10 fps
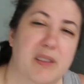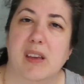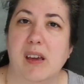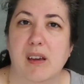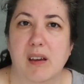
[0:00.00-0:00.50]

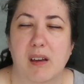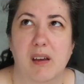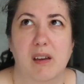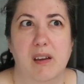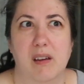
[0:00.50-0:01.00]
the
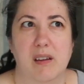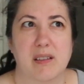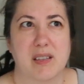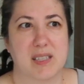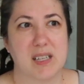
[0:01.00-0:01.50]

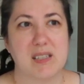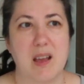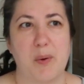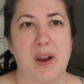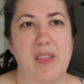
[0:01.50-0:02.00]
scents
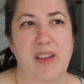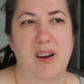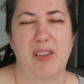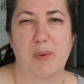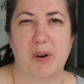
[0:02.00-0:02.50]
that were in
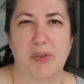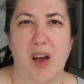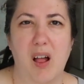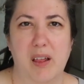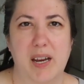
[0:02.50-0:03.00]
there. They were the
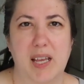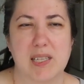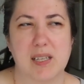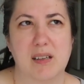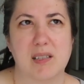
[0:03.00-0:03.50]
holiday
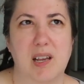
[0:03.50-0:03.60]
scents.